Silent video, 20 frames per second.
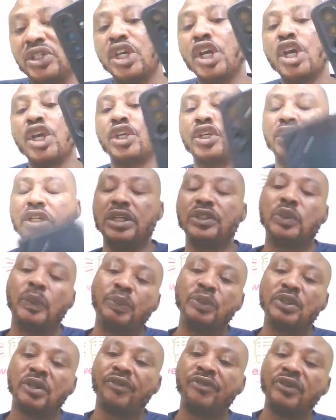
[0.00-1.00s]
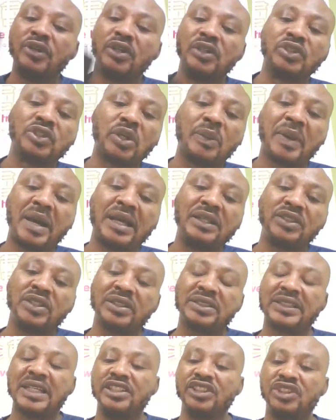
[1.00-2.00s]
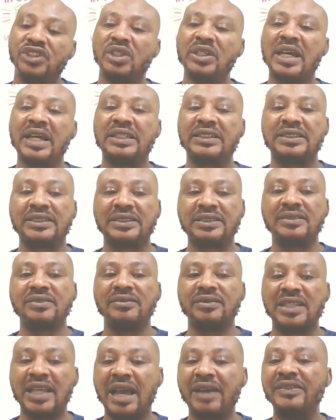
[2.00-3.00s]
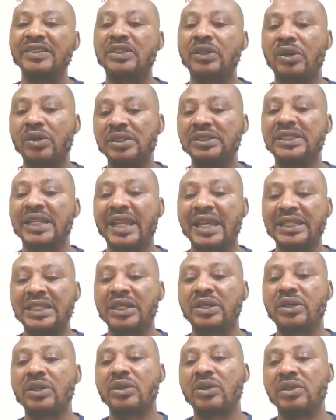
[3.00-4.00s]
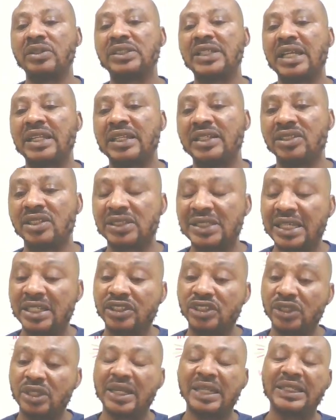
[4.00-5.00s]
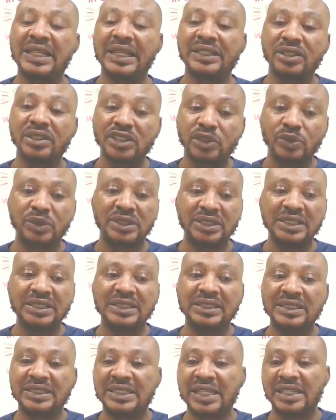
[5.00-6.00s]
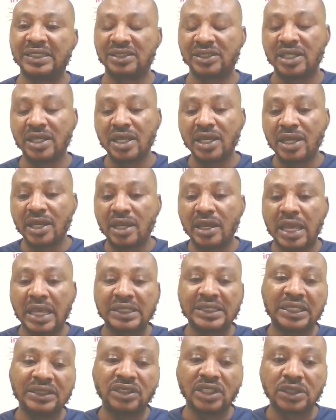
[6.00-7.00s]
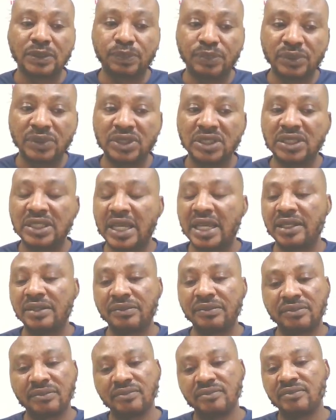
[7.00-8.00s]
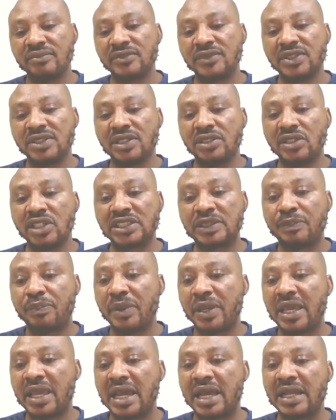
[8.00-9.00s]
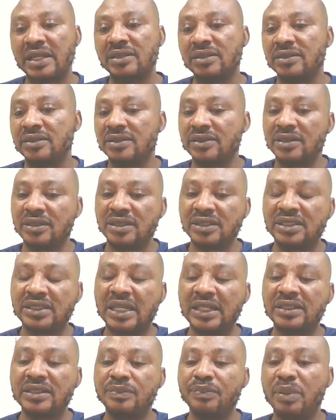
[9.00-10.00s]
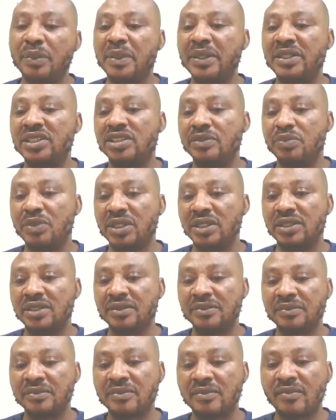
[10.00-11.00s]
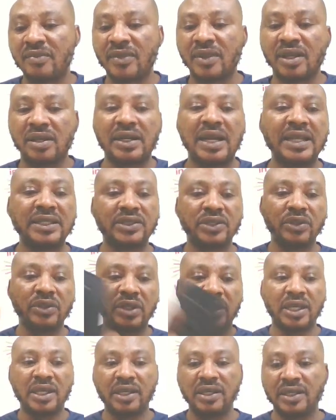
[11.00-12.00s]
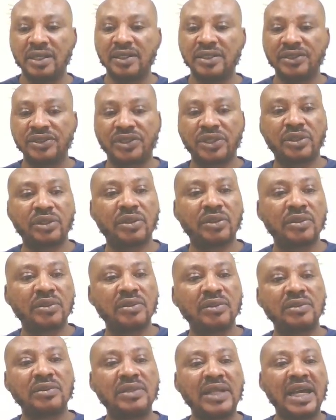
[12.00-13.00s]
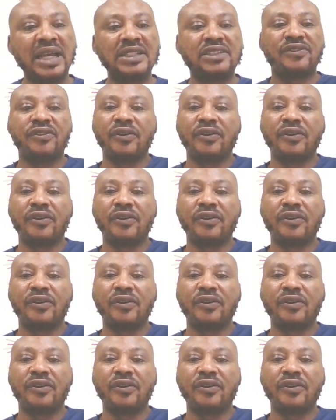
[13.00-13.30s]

you don't need to put your phone on top. Just ensure that they have the contact. That they call contactless. Just ensure that they are just within distance. So you just put it then, they just pay, and instantly the payment is made. Right? Okay. So that is